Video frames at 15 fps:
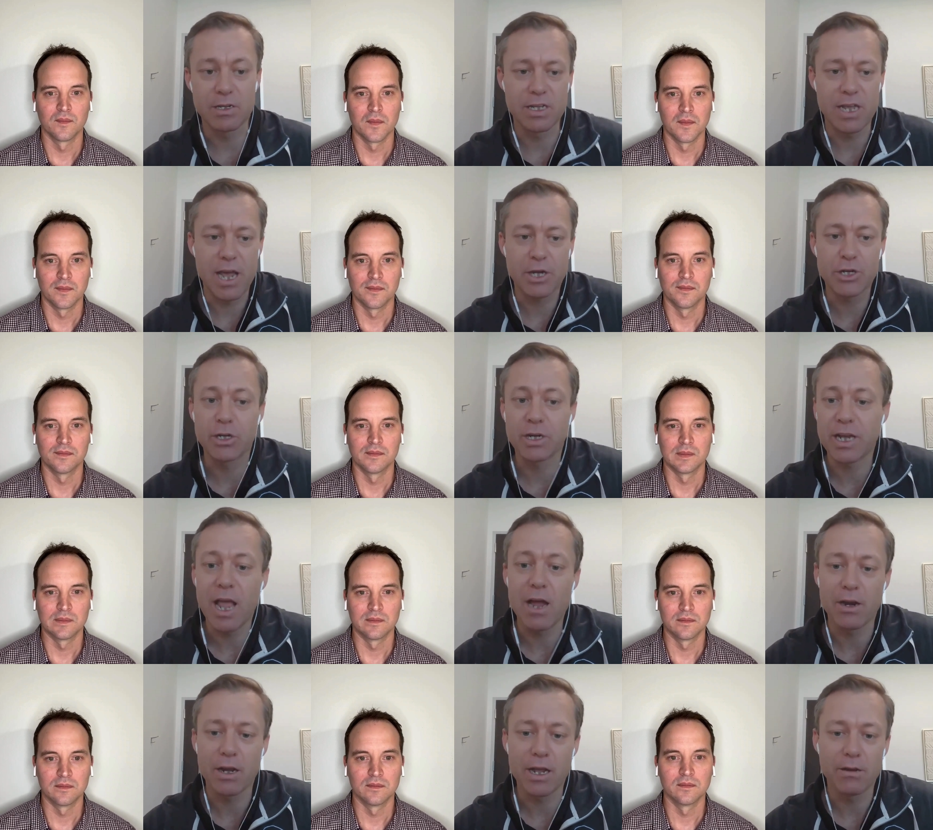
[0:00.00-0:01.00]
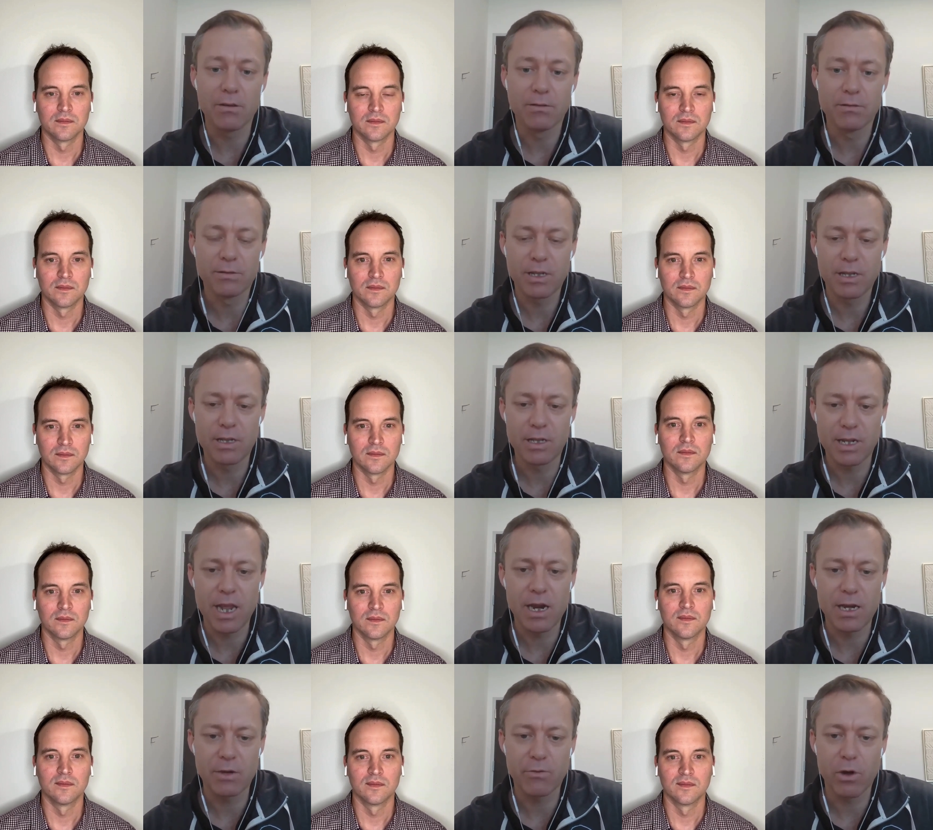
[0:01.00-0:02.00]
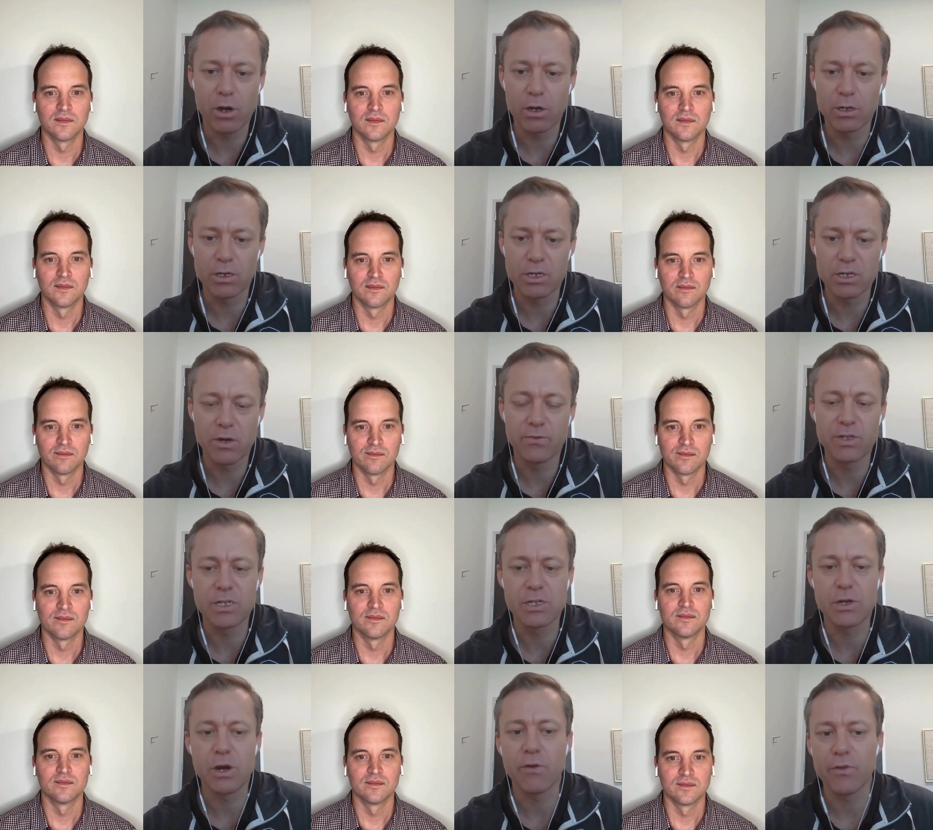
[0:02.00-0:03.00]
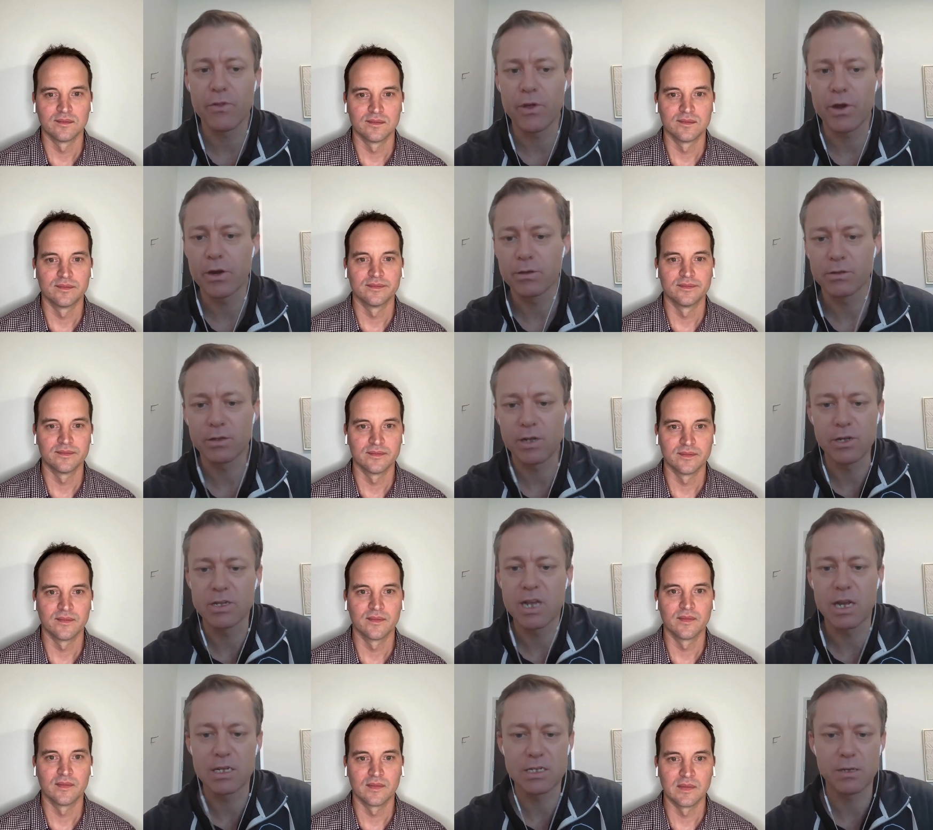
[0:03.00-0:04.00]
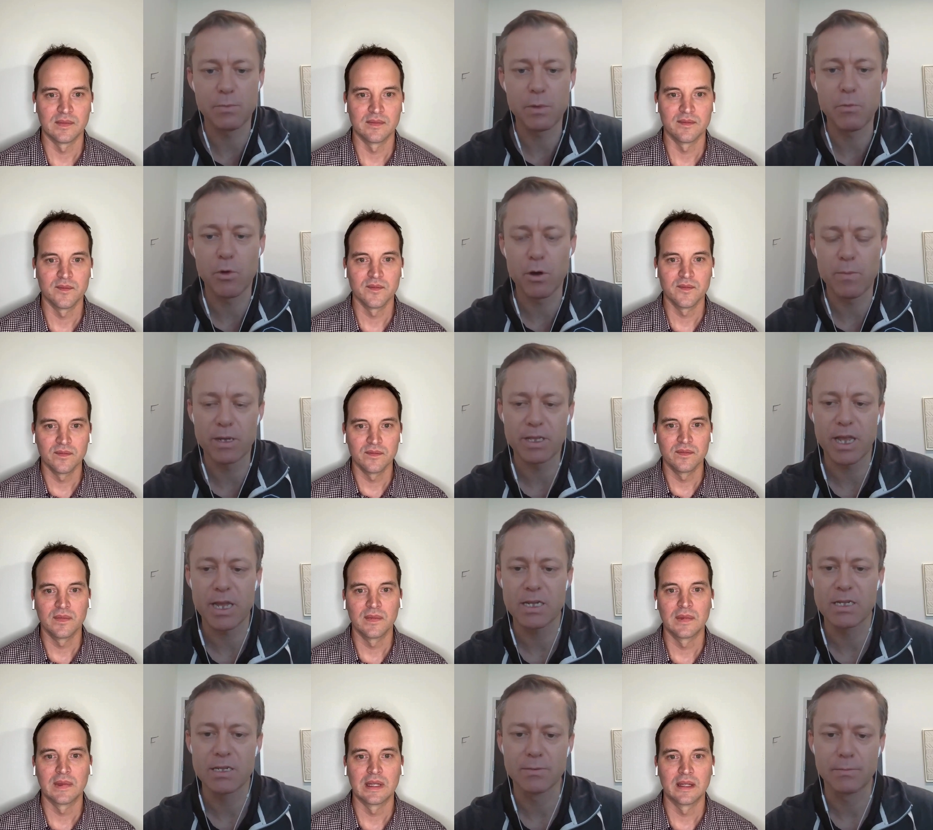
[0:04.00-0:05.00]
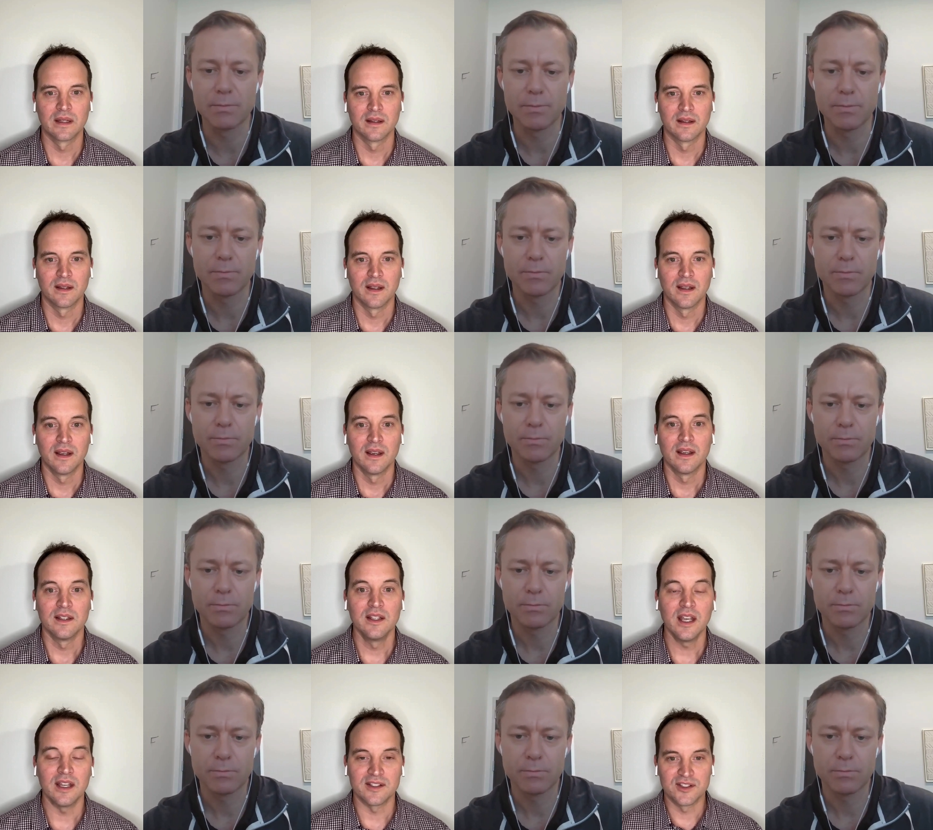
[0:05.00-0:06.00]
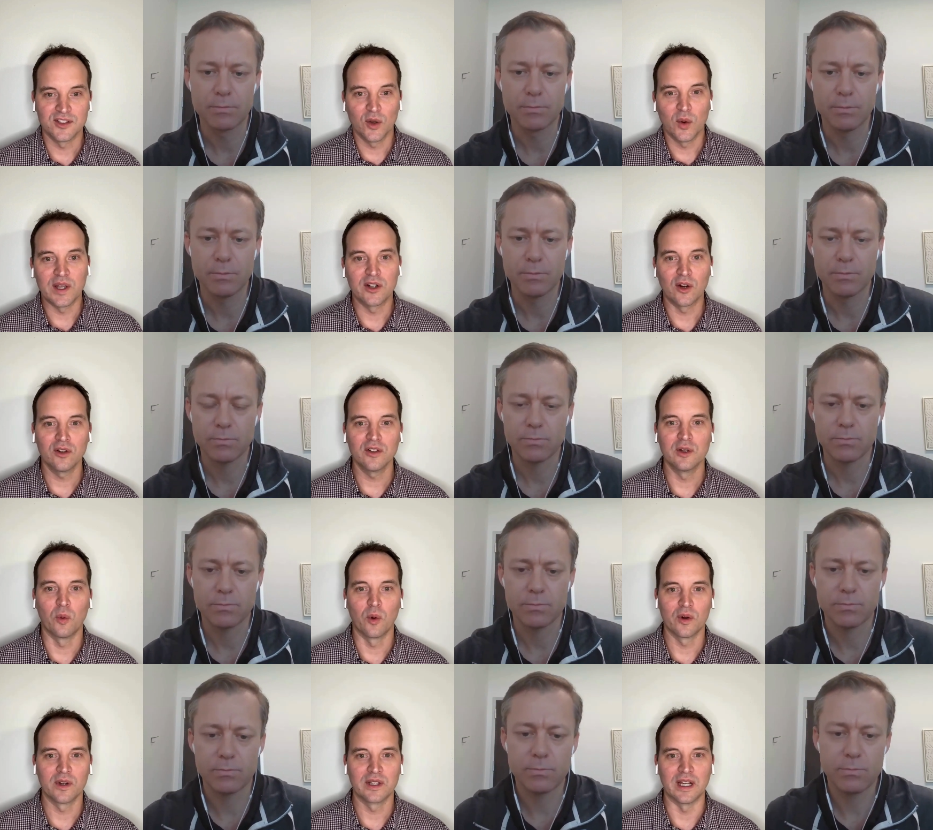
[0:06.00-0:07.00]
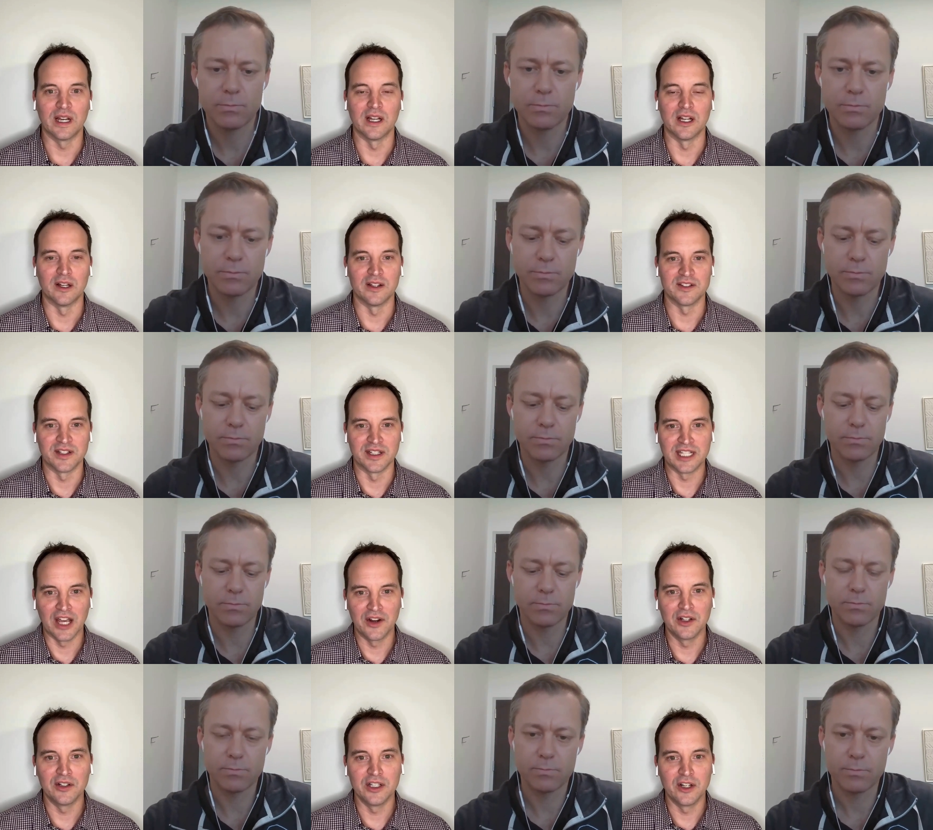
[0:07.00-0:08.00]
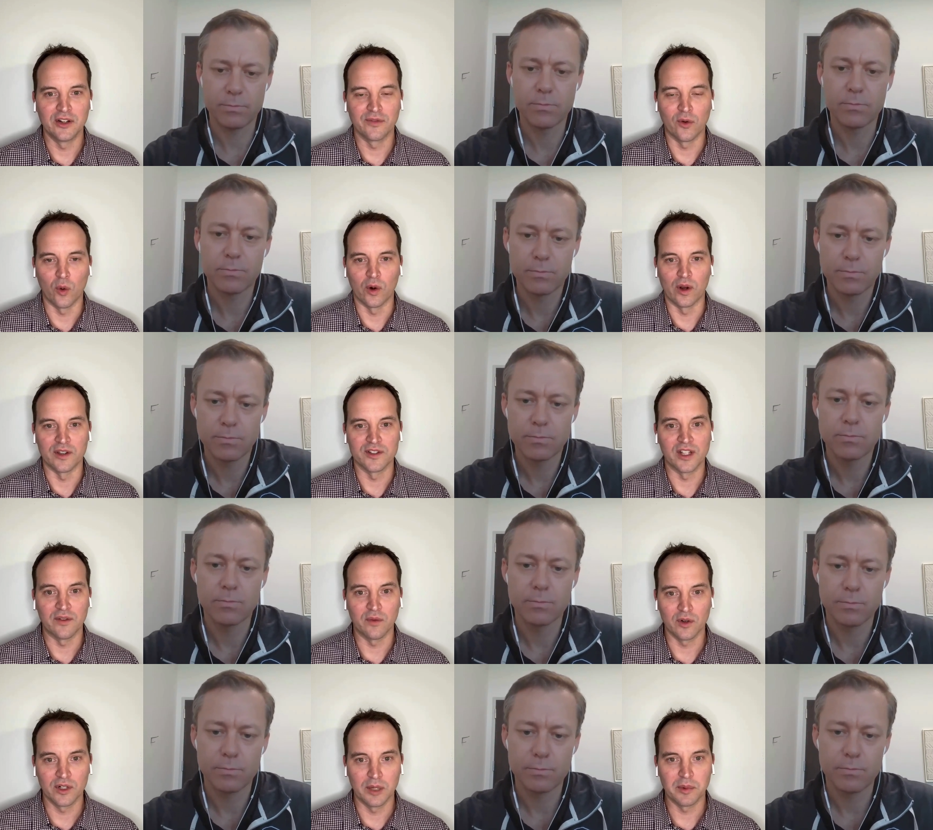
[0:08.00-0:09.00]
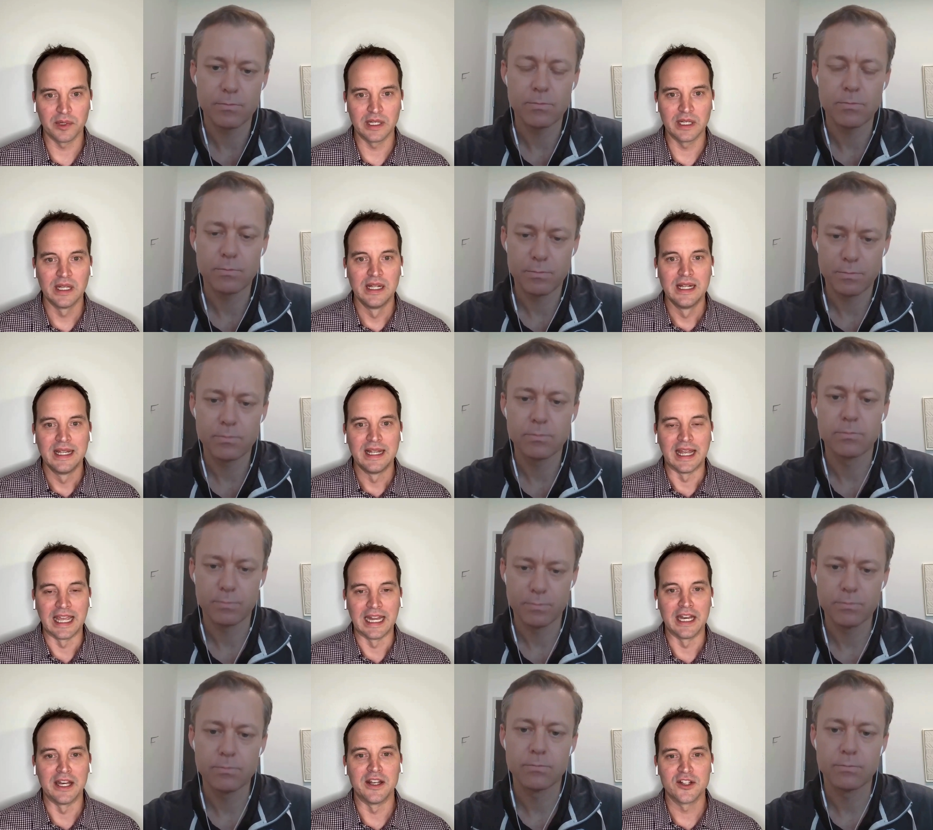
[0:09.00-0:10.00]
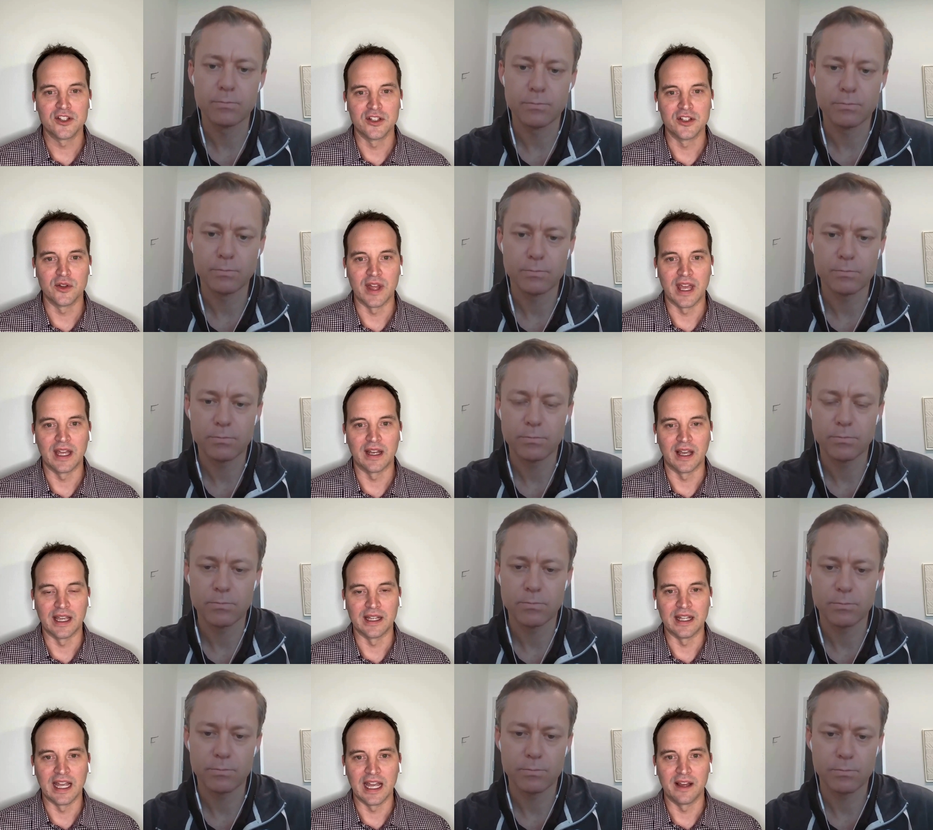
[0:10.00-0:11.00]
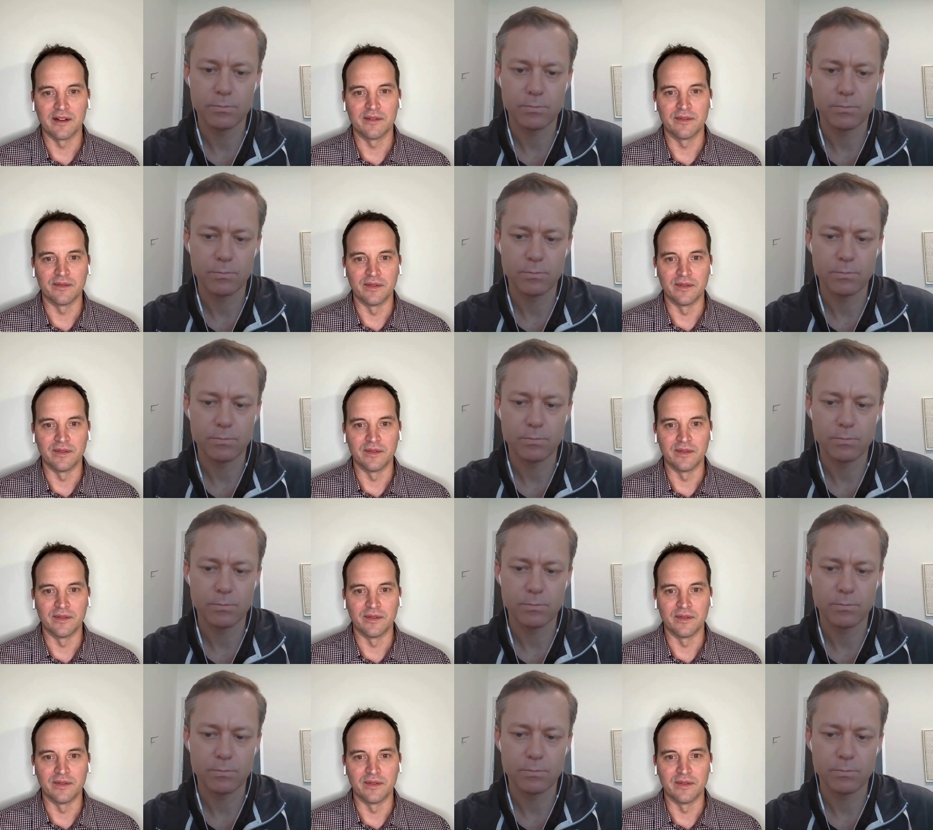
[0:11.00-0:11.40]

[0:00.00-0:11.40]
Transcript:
Speaker 1: there's the actual accounting, the accounting role, and the services you offer there. Can you tell us a little bit more about that?
Speaker 2: Yes. Yeah, so I currently work as an accounting leader for a software company. In addition to that, I have